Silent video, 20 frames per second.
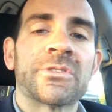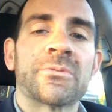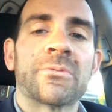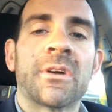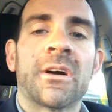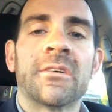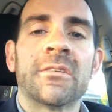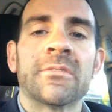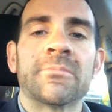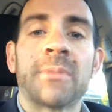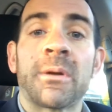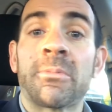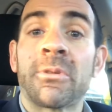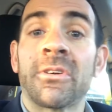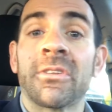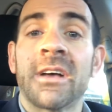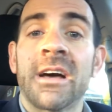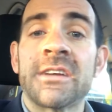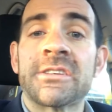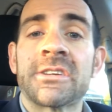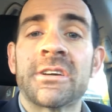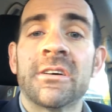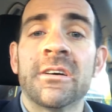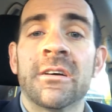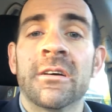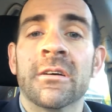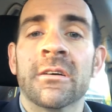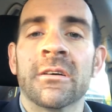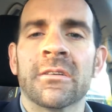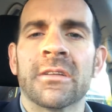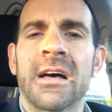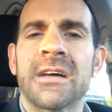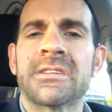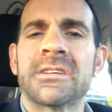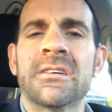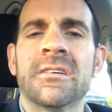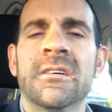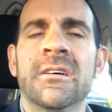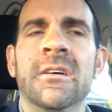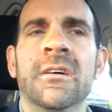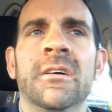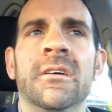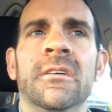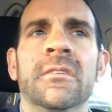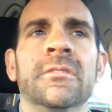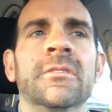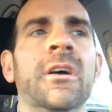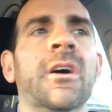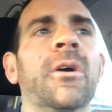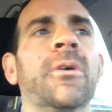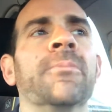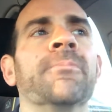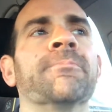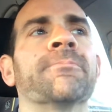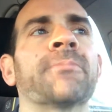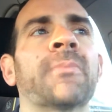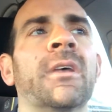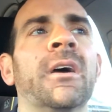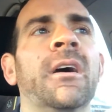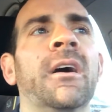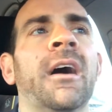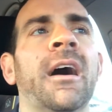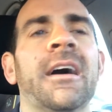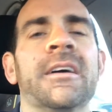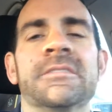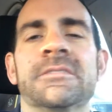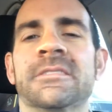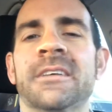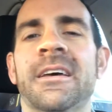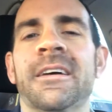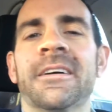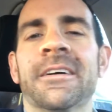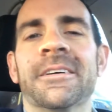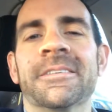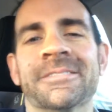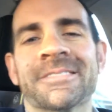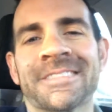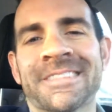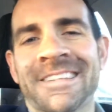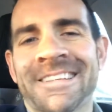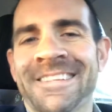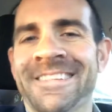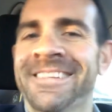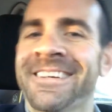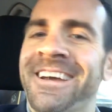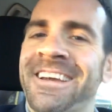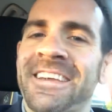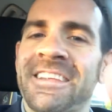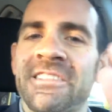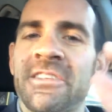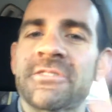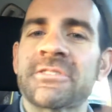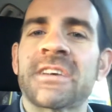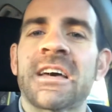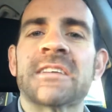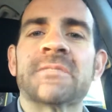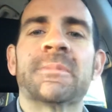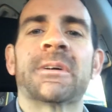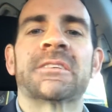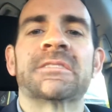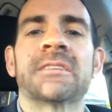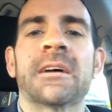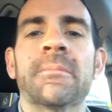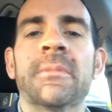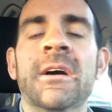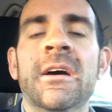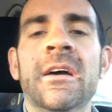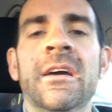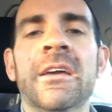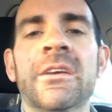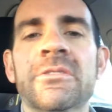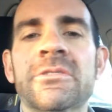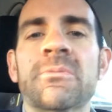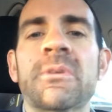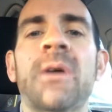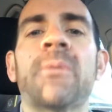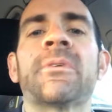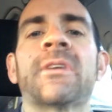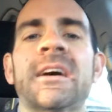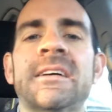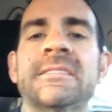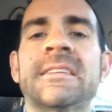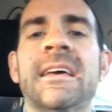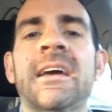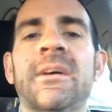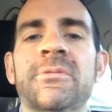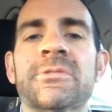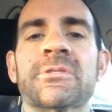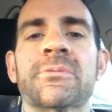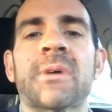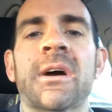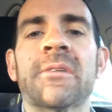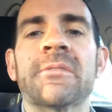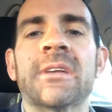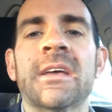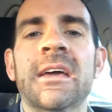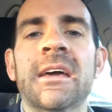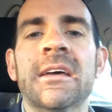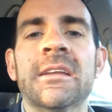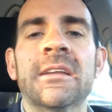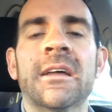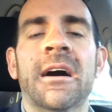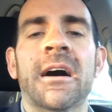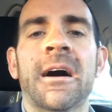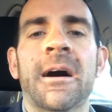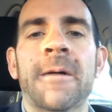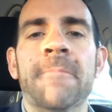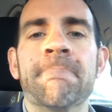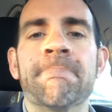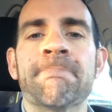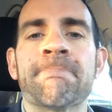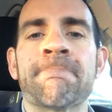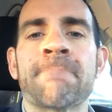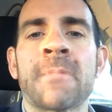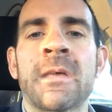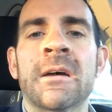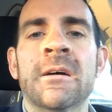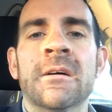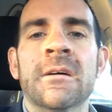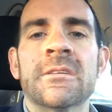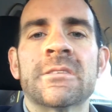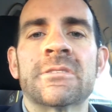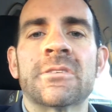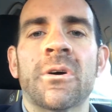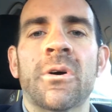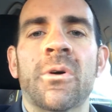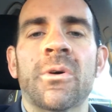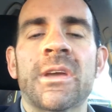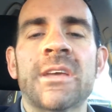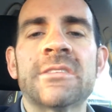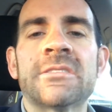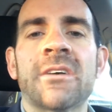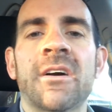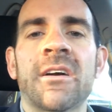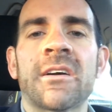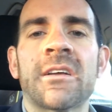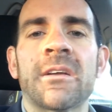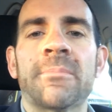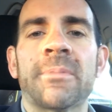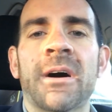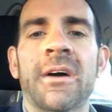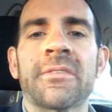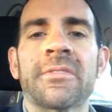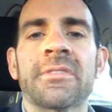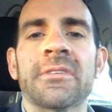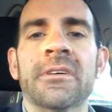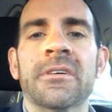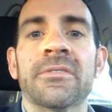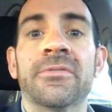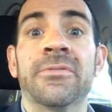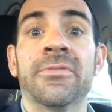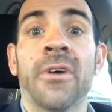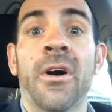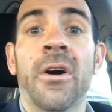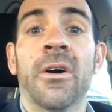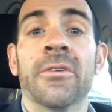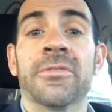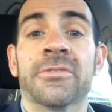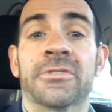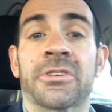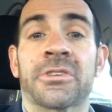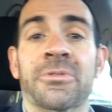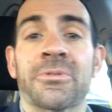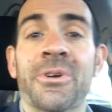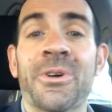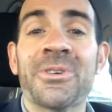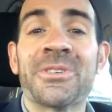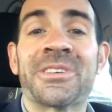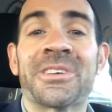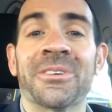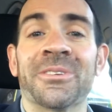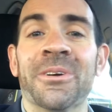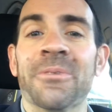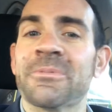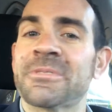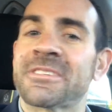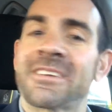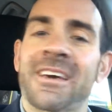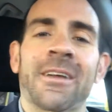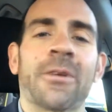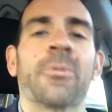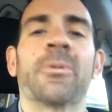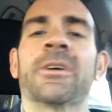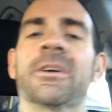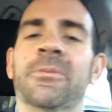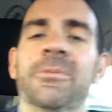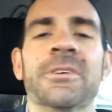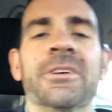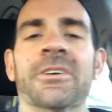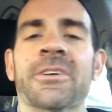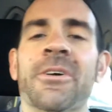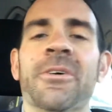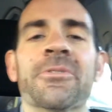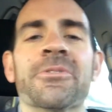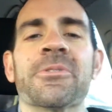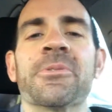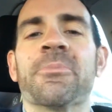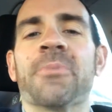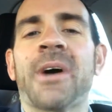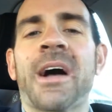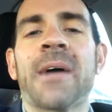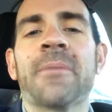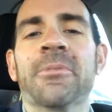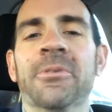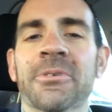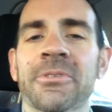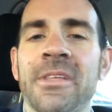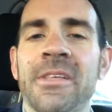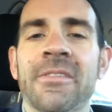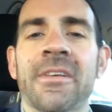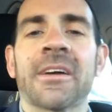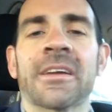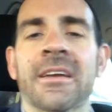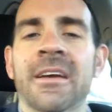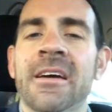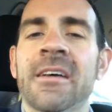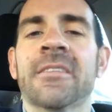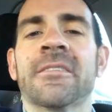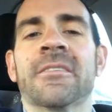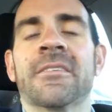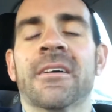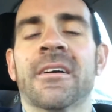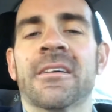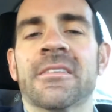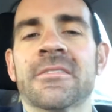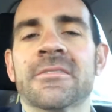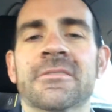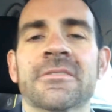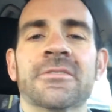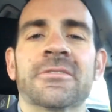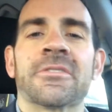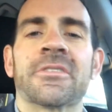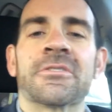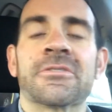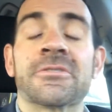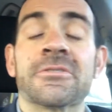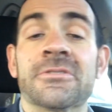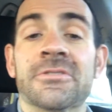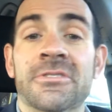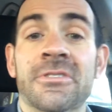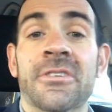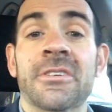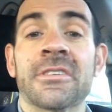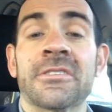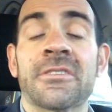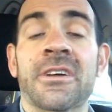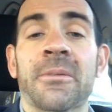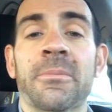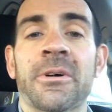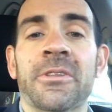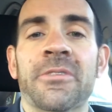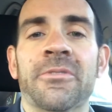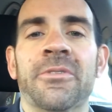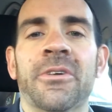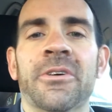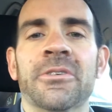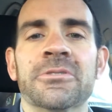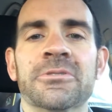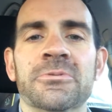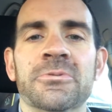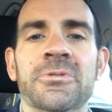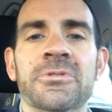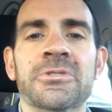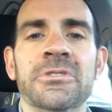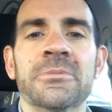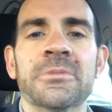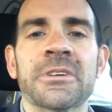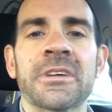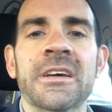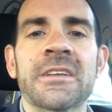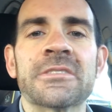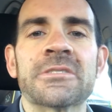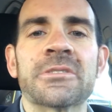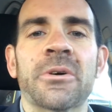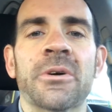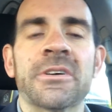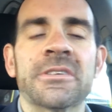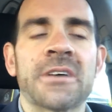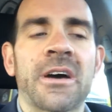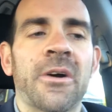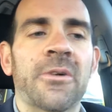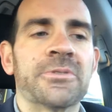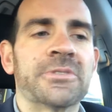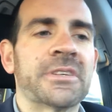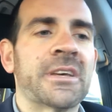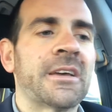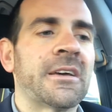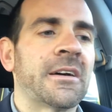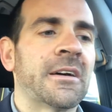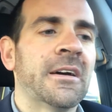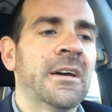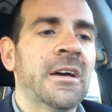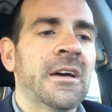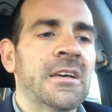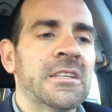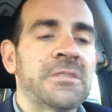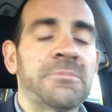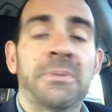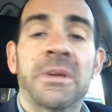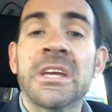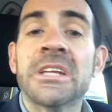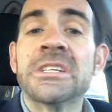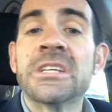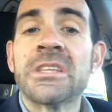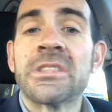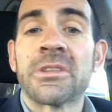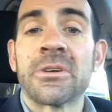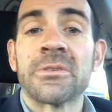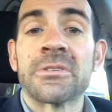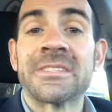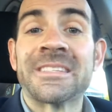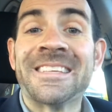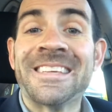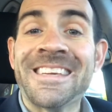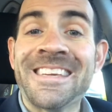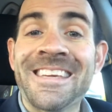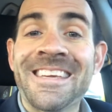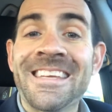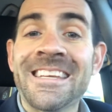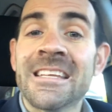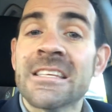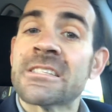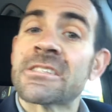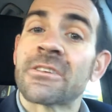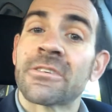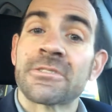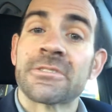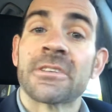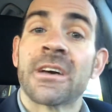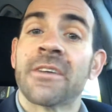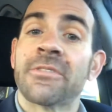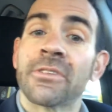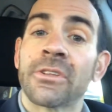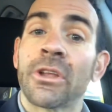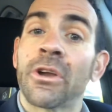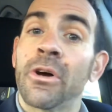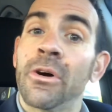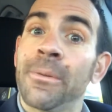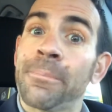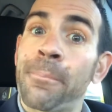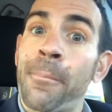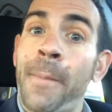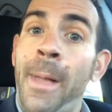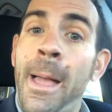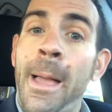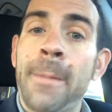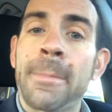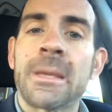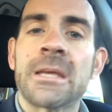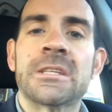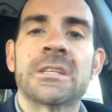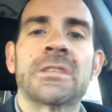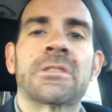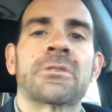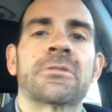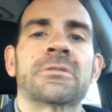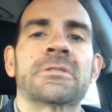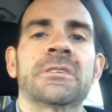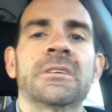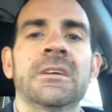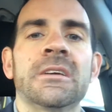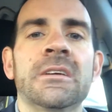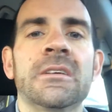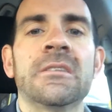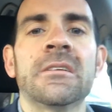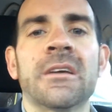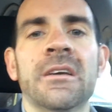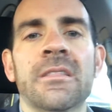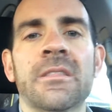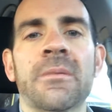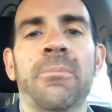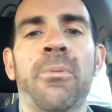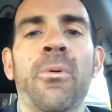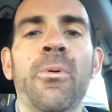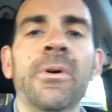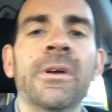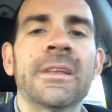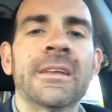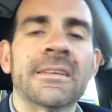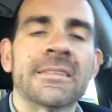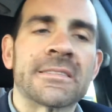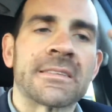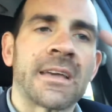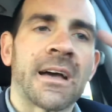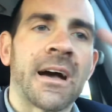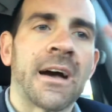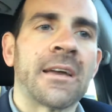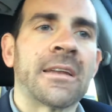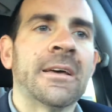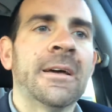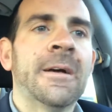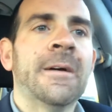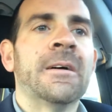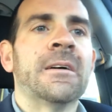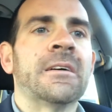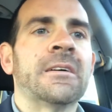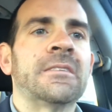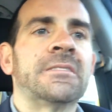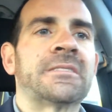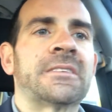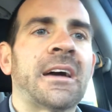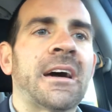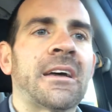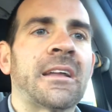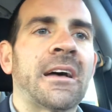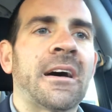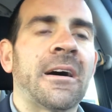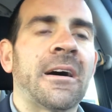around. Remember Elijah? Elijah? No, Isaiah. I get those guys mixed up. He was around when Isaiah was around. And so he's talking about the fall of Jerusalem. It's kind of weird when you're going through the Bible and then like they're starting to talk about the fall of Jerusalem again. So Hosea is PG-13. Starts off a little PG-13. And the point is God, he's got